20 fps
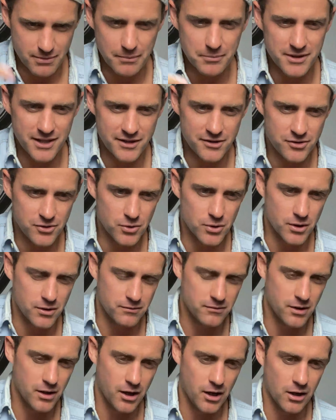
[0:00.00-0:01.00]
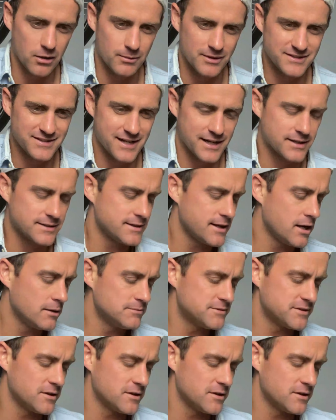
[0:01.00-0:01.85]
Maybe they do it um, a second time.